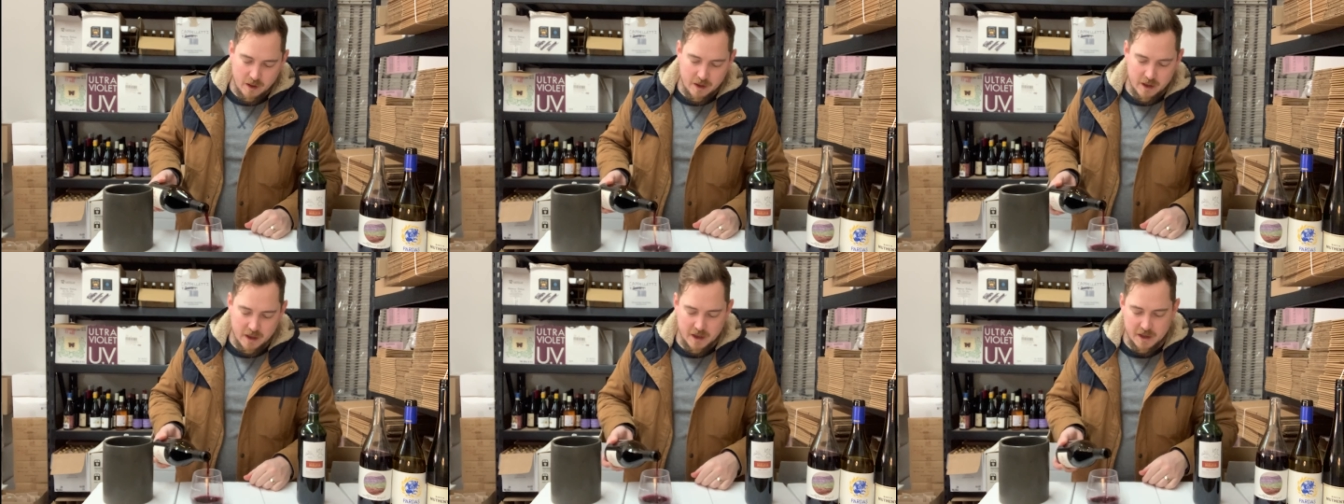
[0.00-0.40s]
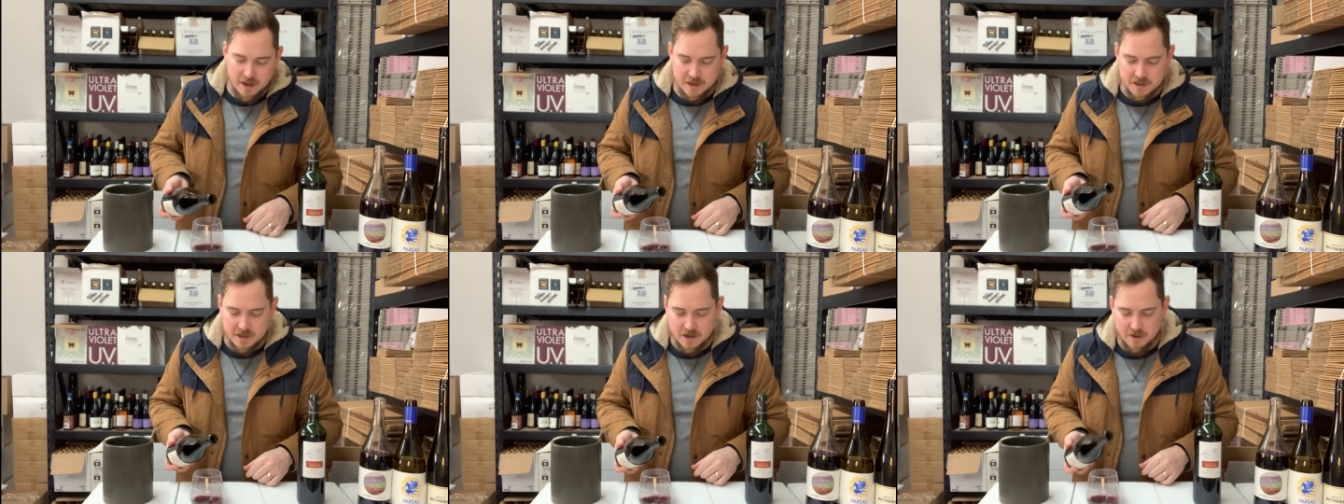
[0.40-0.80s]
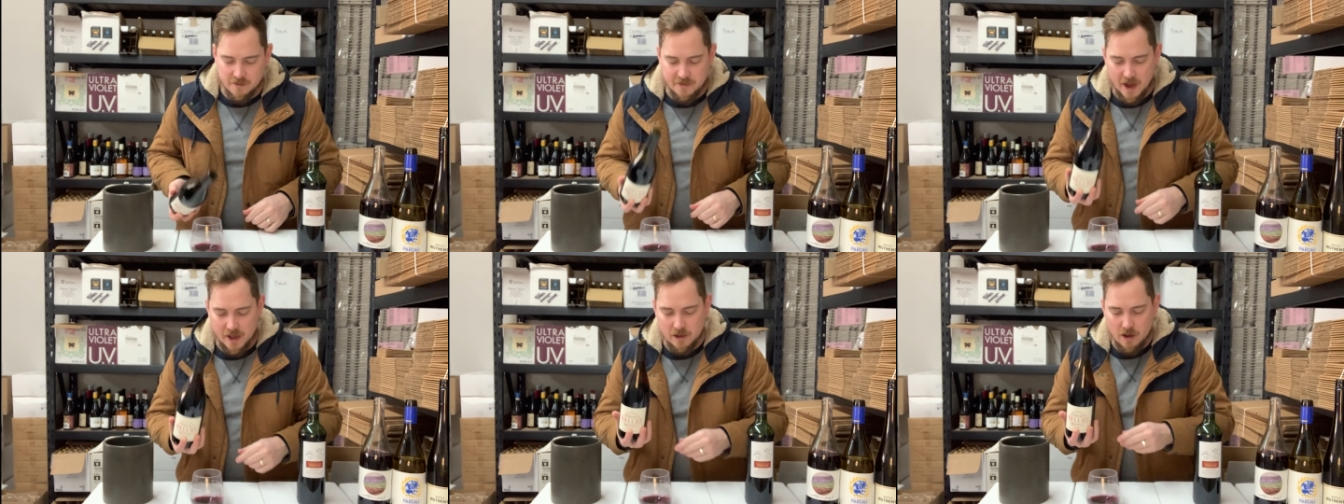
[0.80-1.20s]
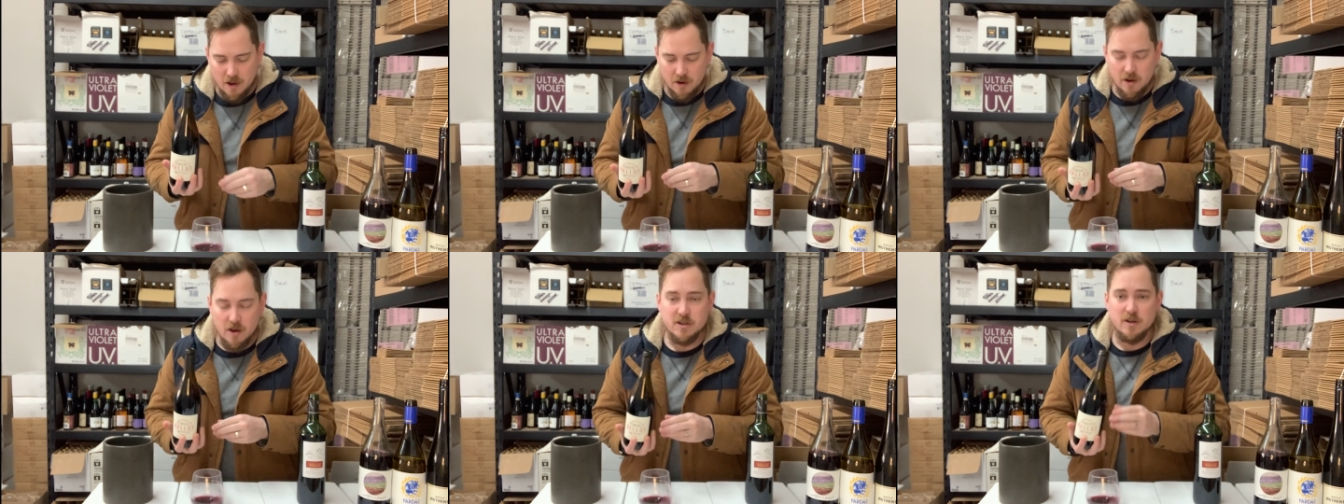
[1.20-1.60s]
is
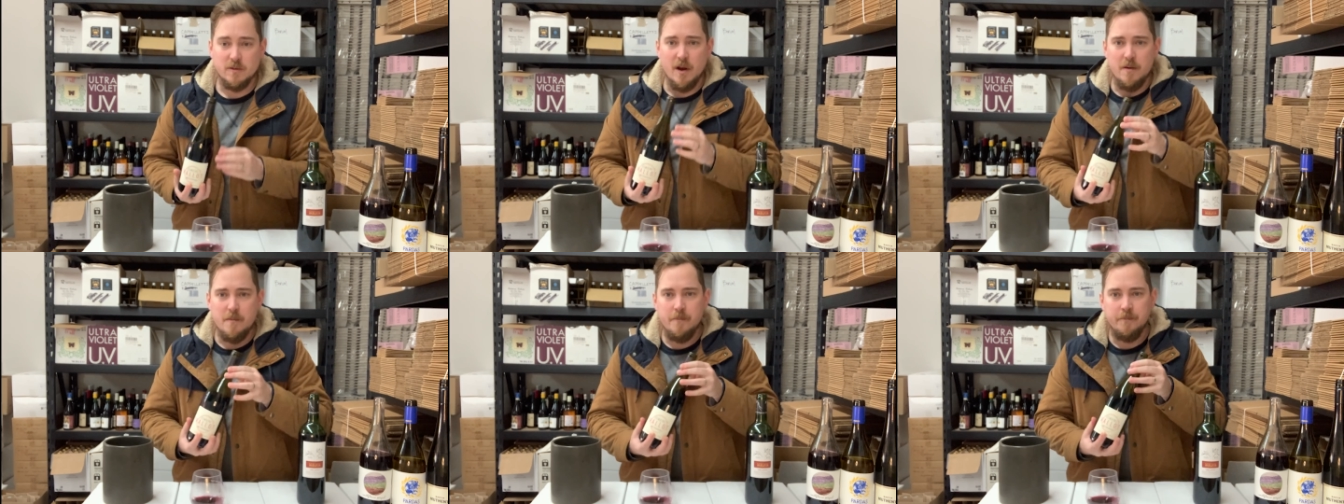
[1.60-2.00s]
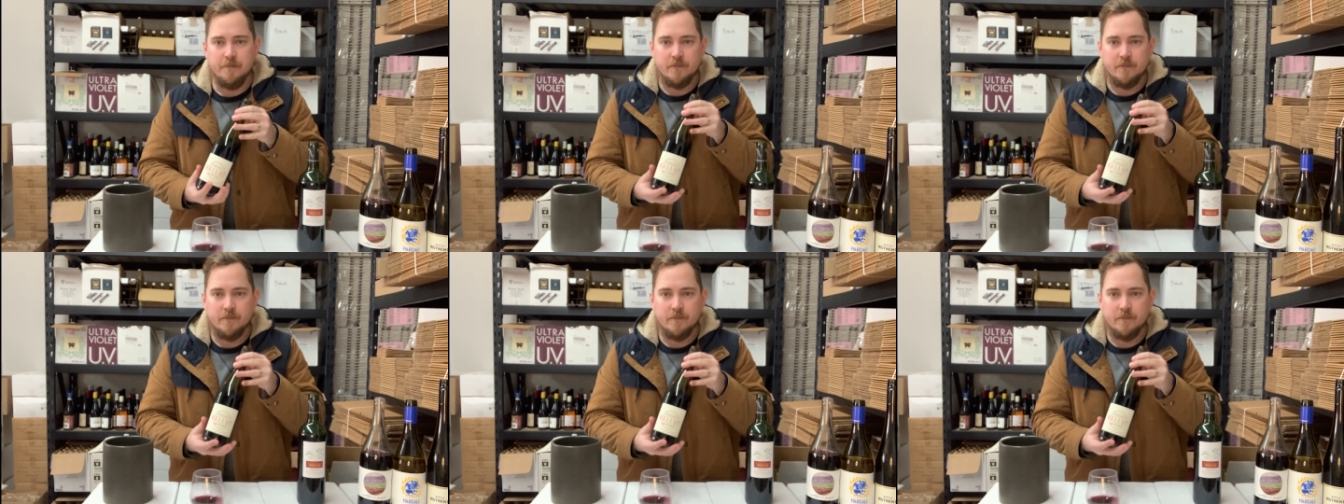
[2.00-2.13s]
Vallot Côtes.